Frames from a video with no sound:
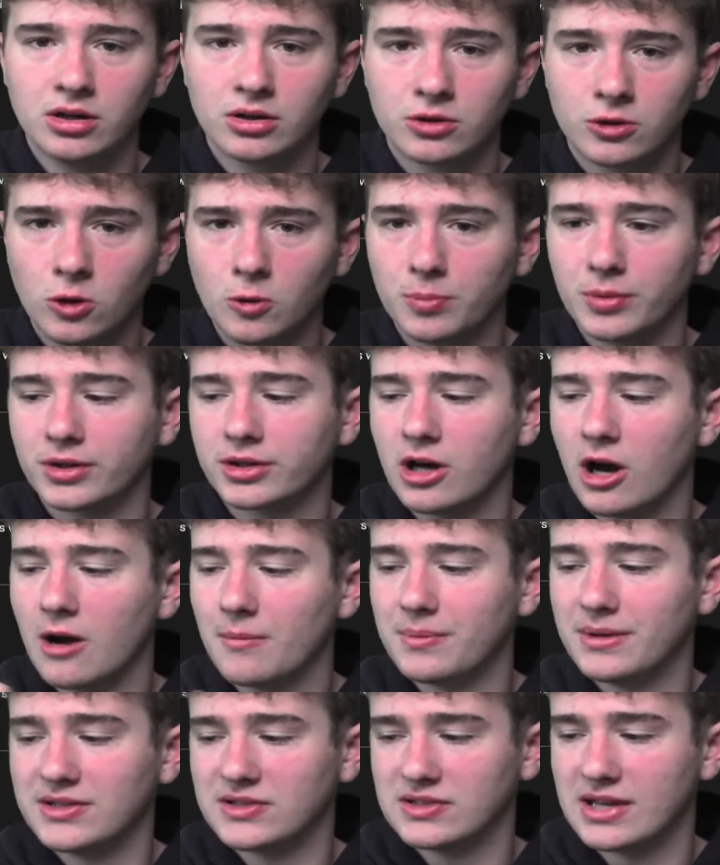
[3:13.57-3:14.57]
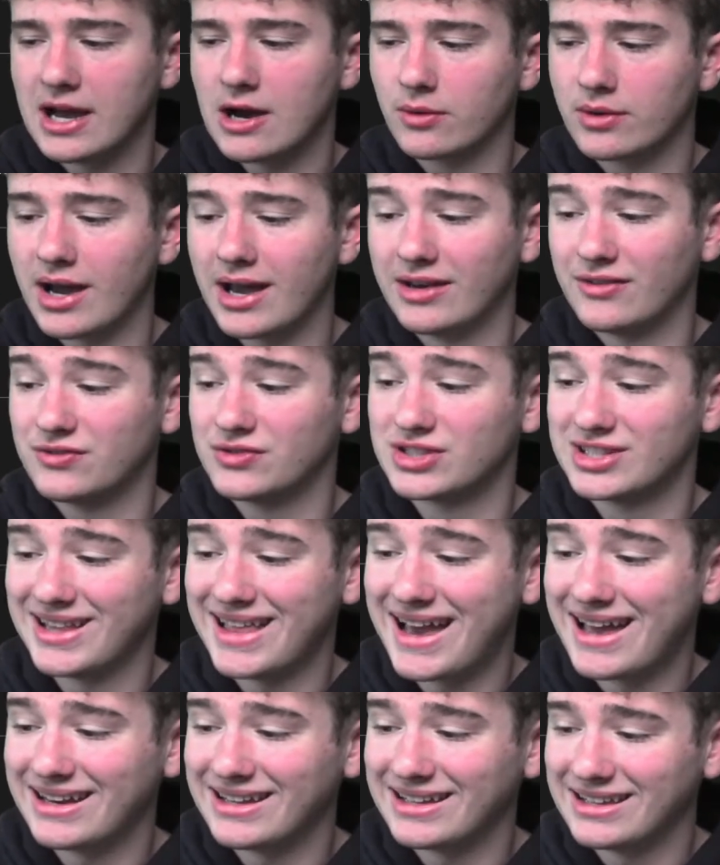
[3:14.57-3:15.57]
Cooper Kupp is now kind of
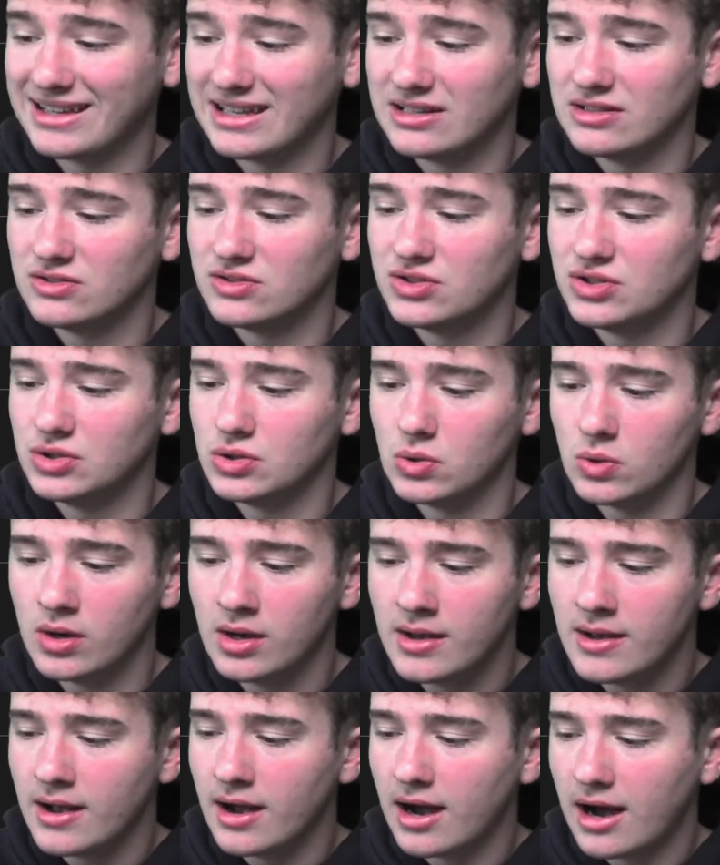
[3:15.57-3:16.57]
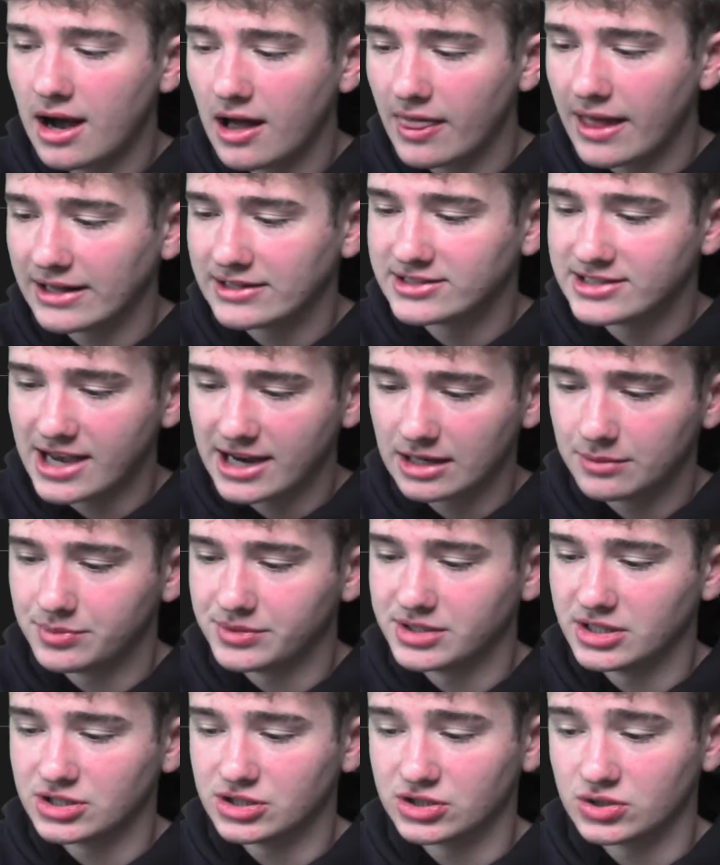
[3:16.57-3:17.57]
slotting into that second
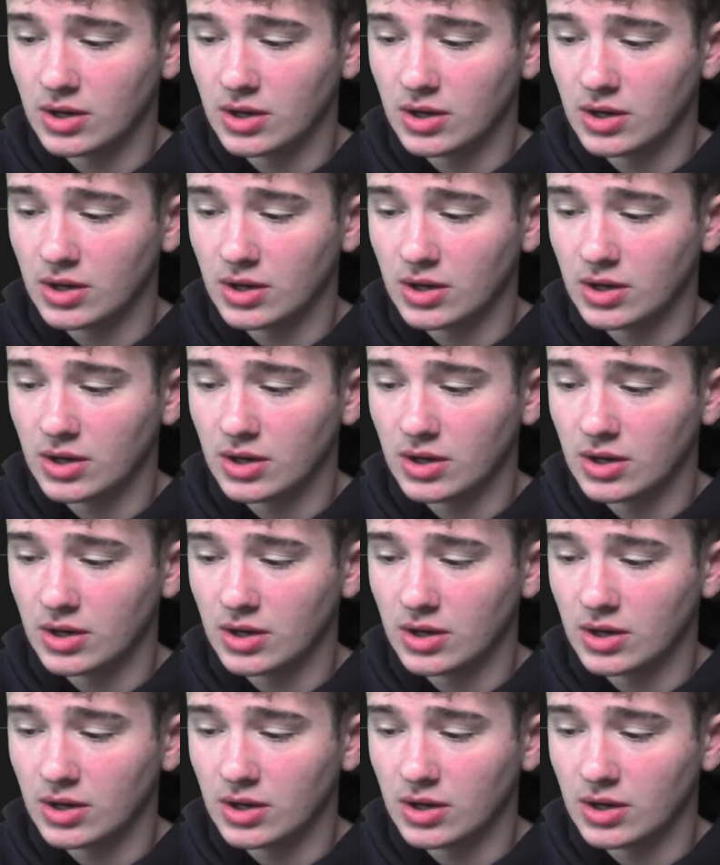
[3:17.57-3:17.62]
position.